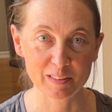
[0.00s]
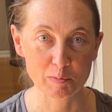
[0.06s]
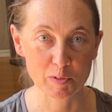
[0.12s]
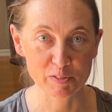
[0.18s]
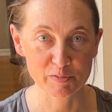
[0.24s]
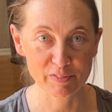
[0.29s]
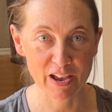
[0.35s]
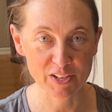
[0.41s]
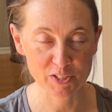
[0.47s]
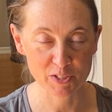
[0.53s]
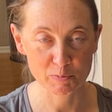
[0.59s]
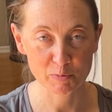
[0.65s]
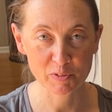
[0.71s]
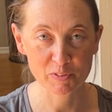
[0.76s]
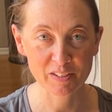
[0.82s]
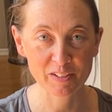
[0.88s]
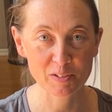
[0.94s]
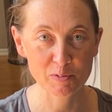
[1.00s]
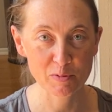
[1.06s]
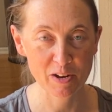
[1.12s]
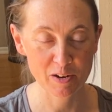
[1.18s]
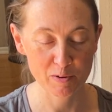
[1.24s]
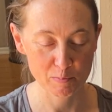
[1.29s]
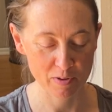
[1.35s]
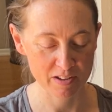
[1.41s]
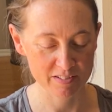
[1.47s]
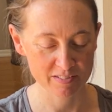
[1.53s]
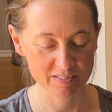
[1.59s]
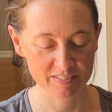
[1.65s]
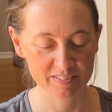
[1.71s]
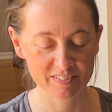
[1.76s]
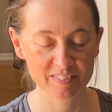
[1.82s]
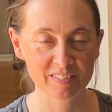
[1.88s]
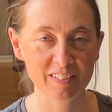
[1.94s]
the most fashionable thing to wear, but
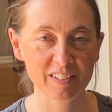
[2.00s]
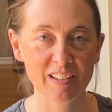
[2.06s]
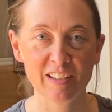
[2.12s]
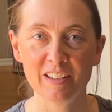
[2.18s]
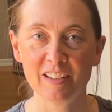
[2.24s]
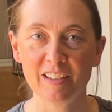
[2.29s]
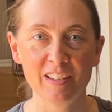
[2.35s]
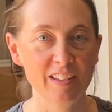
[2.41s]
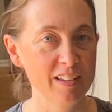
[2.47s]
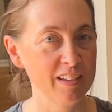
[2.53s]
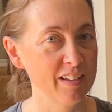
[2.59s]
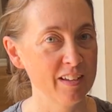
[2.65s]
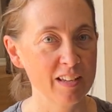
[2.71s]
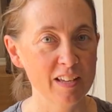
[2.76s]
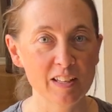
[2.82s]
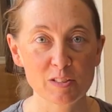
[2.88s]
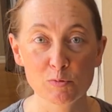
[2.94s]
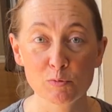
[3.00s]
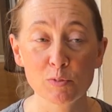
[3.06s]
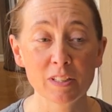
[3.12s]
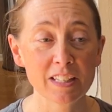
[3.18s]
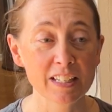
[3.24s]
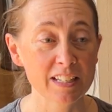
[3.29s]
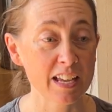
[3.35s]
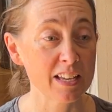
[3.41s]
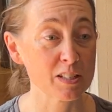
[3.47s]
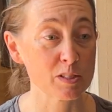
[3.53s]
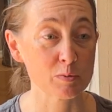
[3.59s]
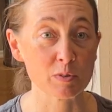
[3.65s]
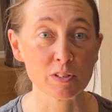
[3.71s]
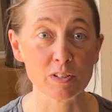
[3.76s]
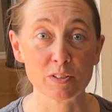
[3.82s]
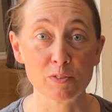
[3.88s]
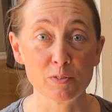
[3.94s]
it's really nice
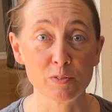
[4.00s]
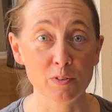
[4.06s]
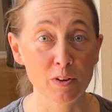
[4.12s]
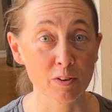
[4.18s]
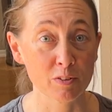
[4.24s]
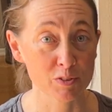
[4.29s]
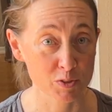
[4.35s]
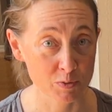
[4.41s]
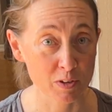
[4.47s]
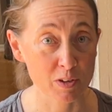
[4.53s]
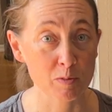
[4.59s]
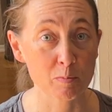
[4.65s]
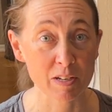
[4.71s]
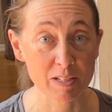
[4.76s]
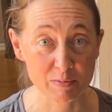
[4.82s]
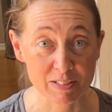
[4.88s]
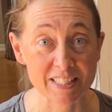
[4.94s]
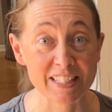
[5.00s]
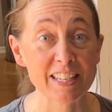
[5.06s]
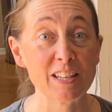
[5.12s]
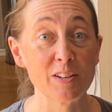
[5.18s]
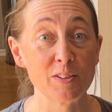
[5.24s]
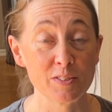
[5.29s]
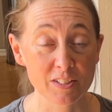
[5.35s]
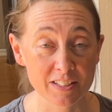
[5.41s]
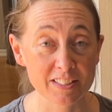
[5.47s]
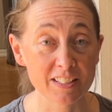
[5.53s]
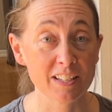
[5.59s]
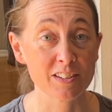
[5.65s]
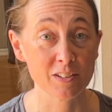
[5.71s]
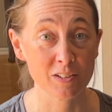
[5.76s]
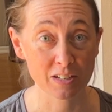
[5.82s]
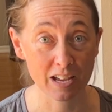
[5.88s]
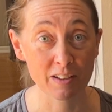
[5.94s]
when you are surrounded by mosquitoes, I'll tell
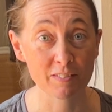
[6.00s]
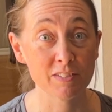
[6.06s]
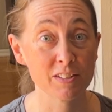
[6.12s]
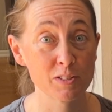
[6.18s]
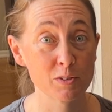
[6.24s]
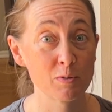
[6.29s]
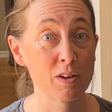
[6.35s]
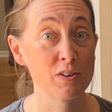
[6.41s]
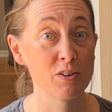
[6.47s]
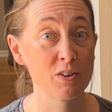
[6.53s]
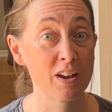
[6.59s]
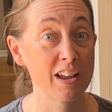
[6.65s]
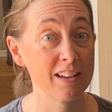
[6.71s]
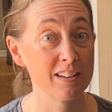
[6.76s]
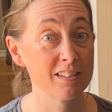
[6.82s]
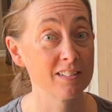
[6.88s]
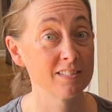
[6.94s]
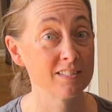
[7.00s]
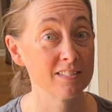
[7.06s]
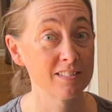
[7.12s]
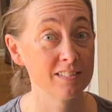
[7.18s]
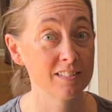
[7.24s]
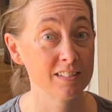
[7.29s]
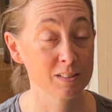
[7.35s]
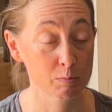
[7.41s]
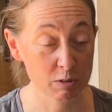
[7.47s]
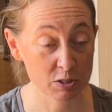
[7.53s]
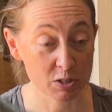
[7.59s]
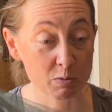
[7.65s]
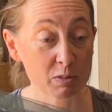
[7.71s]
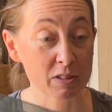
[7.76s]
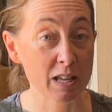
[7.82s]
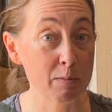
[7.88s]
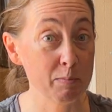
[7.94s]
you, to have this around your head. Especially
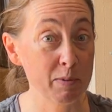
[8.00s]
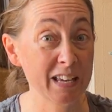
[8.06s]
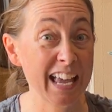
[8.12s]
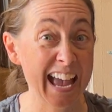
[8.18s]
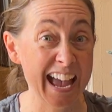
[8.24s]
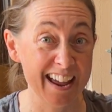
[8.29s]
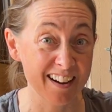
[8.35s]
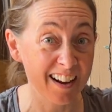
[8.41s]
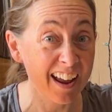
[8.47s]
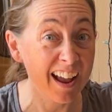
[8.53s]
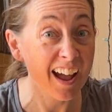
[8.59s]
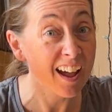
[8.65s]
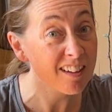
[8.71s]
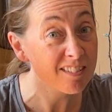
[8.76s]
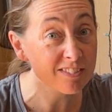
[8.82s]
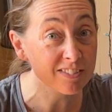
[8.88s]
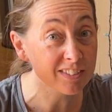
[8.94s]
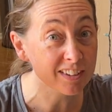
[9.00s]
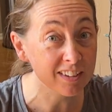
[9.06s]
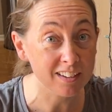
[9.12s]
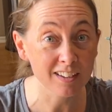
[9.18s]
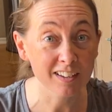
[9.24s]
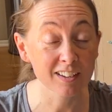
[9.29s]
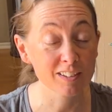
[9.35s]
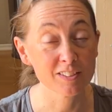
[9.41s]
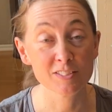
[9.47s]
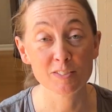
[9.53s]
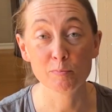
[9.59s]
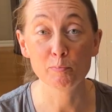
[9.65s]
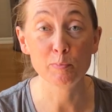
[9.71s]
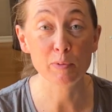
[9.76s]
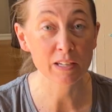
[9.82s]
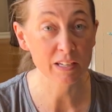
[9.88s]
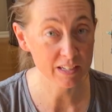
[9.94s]
with that big hat I have.
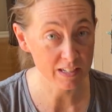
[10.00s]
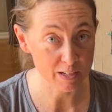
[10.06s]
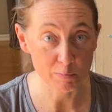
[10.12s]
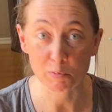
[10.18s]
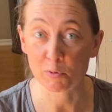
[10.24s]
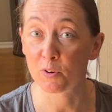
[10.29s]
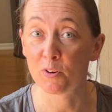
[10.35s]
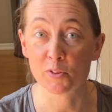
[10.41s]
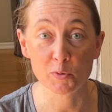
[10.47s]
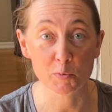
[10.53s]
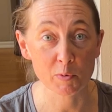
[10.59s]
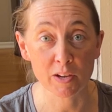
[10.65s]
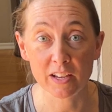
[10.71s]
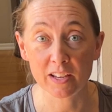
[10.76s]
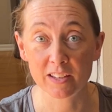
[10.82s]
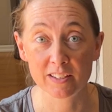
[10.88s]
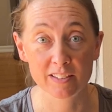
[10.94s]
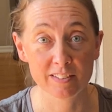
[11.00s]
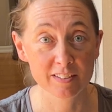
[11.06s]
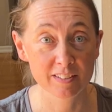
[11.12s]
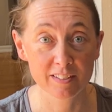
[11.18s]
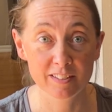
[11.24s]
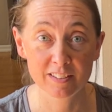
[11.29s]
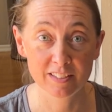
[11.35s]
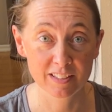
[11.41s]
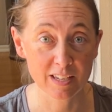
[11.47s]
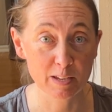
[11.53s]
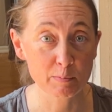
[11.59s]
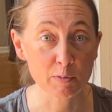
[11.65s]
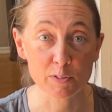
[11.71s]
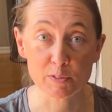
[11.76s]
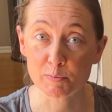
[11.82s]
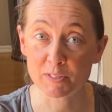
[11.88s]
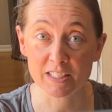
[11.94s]
Beekeeper all the way. Keep
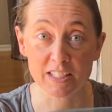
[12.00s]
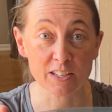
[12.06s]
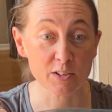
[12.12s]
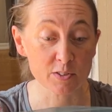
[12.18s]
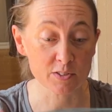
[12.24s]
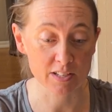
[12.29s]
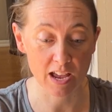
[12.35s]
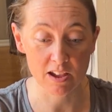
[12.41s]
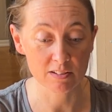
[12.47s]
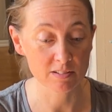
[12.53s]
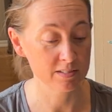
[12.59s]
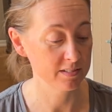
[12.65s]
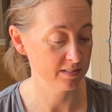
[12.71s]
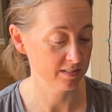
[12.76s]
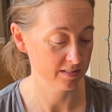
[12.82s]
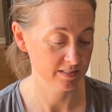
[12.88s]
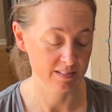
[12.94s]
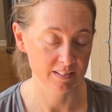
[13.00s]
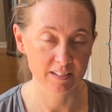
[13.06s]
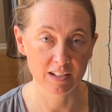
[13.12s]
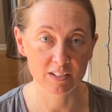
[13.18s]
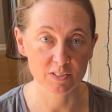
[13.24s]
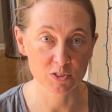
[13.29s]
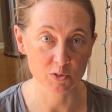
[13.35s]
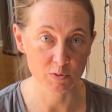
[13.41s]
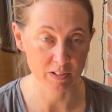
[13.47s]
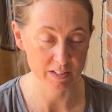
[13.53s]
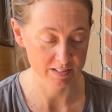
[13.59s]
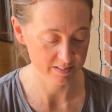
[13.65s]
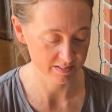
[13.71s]
those mosquitoes out. I'll do it.